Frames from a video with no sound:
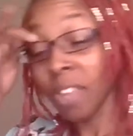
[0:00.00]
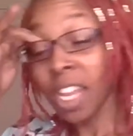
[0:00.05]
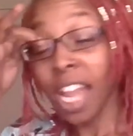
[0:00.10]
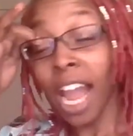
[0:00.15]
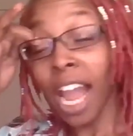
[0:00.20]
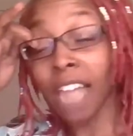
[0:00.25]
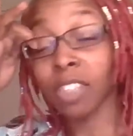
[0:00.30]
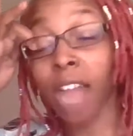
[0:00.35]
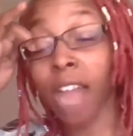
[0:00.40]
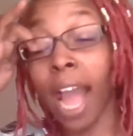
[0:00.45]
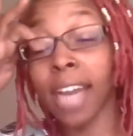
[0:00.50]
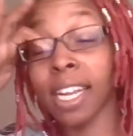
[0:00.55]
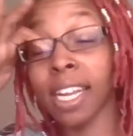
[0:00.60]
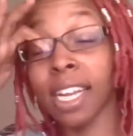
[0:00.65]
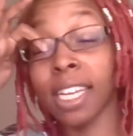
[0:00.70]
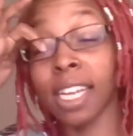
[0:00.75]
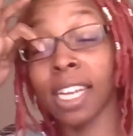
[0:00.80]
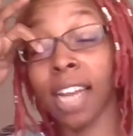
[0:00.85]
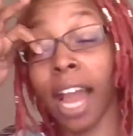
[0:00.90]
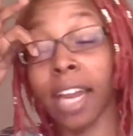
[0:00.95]
I tried to
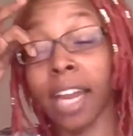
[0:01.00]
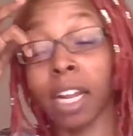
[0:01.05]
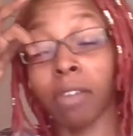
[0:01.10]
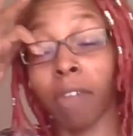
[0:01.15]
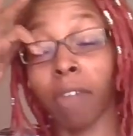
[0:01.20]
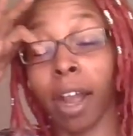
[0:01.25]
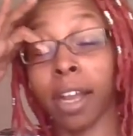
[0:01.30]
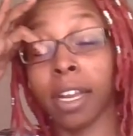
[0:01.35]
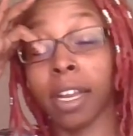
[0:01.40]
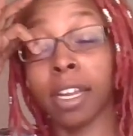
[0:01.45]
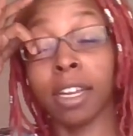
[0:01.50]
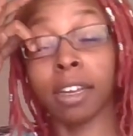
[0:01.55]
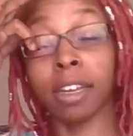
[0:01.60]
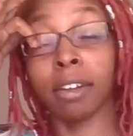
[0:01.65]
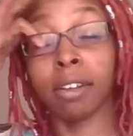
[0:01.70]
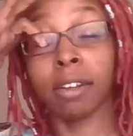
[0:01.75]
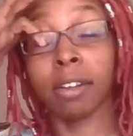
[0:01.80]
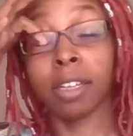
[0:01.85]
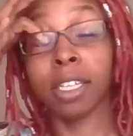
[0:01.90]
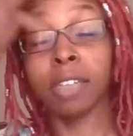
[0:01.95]
get the lighting right in
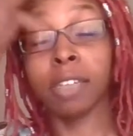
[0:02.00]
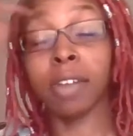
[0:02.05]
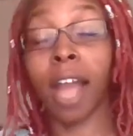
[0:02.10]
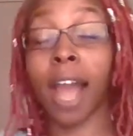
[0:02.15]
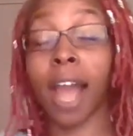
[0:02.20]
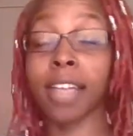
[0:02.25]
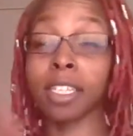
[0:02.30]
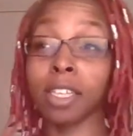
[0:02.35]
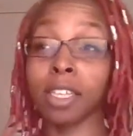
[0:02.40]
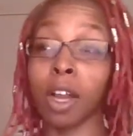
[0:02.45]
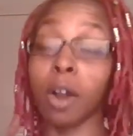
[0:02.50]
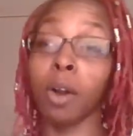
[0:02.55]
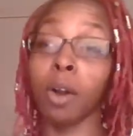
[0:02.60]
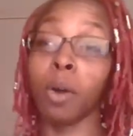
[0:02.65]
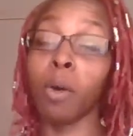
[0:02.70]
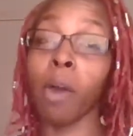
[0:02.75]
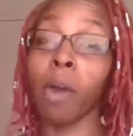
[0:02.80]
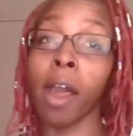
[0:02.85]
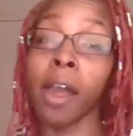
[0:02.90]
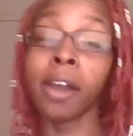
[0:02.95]
here. You guys know